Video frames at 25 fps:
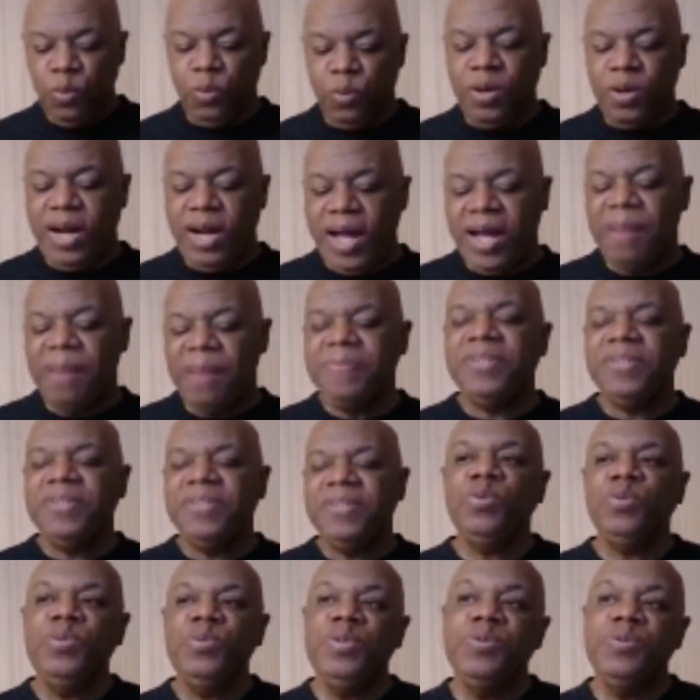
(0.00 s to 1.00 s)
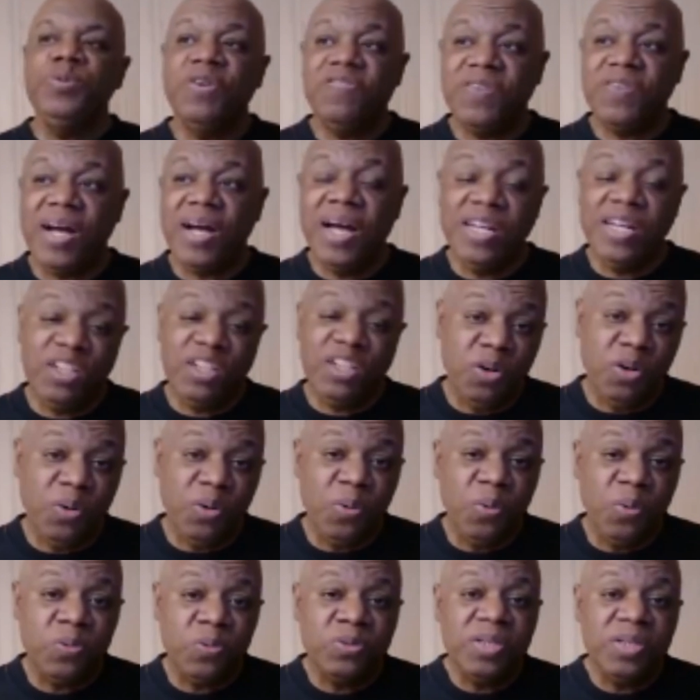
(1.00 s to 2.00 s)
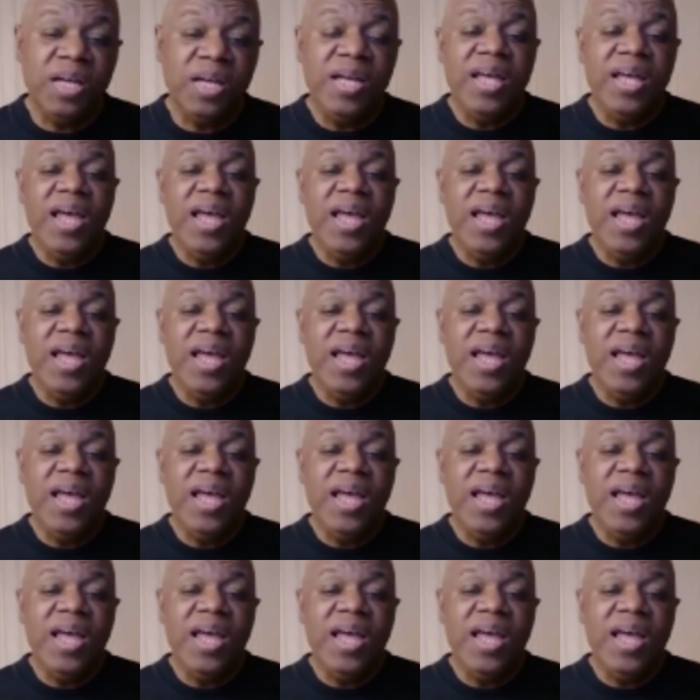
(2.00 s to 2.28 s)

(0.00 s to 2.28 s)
What happens when we refine gold?